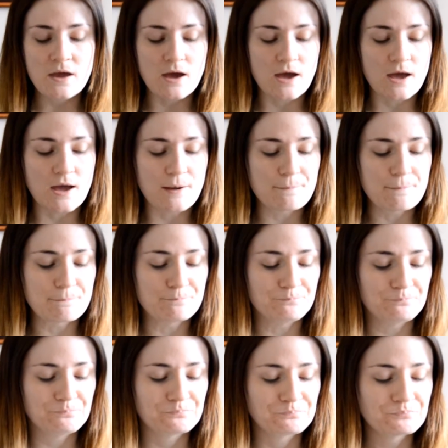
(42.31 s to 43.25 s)
So
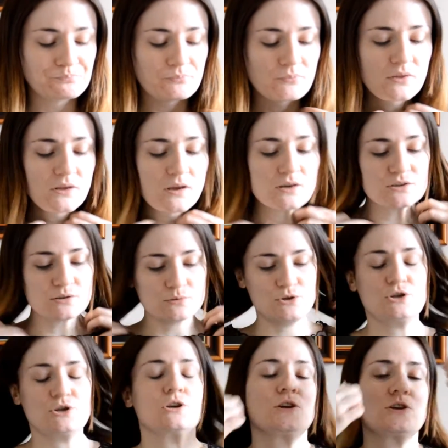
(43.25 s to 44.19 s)
I'm
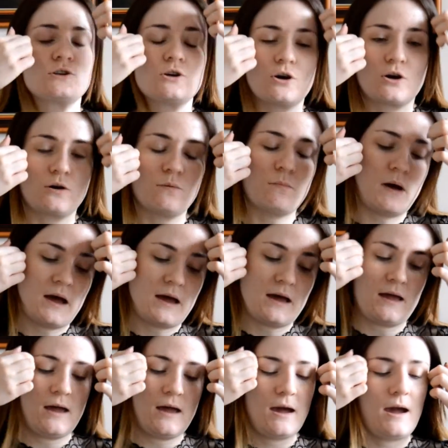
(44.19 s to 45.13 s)
just going to tuck
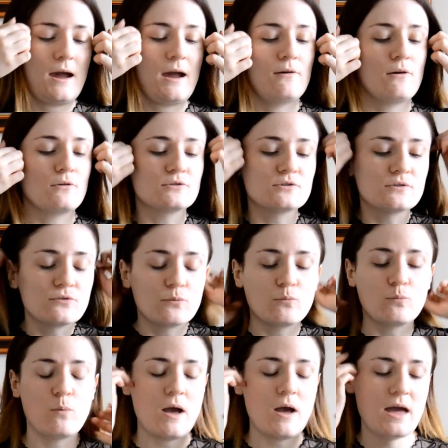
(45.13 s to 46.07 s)
my hair out of the
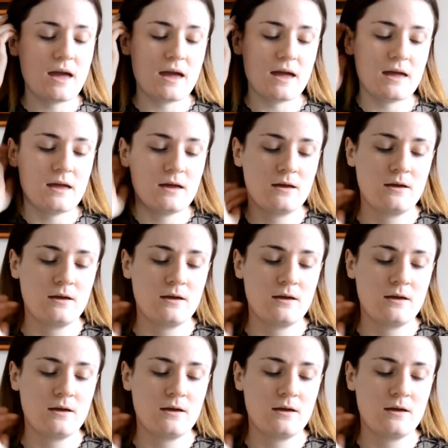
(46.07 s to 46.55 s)
way.